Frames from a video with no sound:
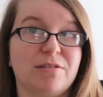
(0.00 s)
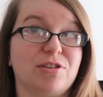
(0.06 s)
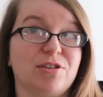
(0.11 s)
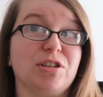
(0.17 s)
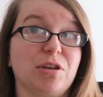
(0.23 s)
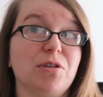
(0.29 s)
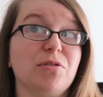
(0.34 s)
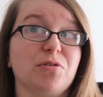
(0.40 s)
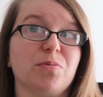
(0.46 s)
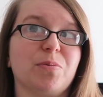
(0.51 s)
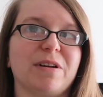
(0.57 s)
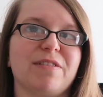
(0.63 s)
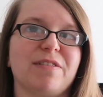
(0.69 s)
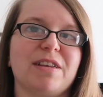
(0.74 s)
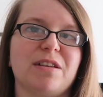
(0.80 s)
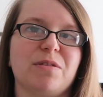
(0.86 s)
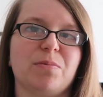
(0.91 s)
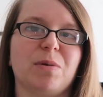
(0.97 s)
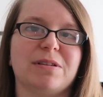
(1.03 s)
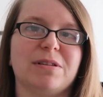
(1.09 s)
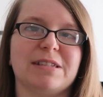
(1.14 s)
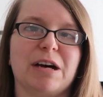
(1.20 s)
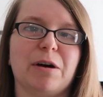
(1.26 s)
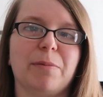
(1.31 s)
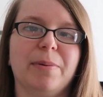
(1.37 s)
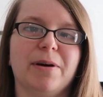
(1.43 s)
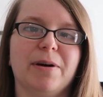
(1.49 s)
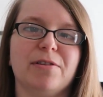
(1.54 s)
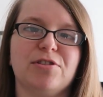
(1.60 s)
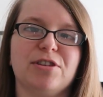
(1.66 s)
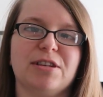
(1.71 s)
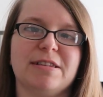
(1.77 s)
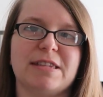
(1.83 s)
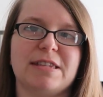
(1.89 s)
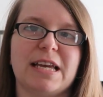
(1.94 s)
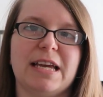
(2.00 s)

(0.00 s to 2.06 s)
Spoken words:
use one of these one dowel perches